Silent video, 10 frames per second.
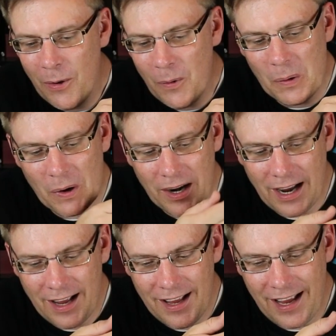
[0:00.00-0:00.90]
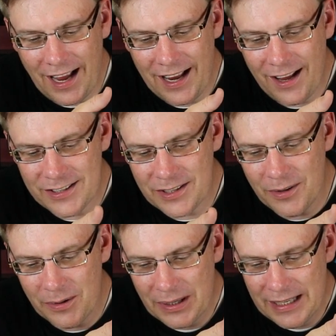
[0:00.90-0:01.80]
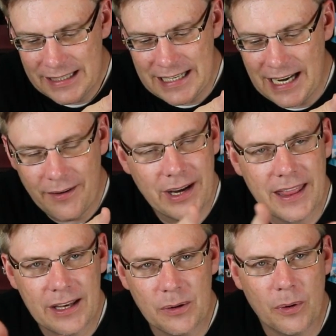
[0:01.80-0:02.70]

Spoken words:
Or I also didn't have anything to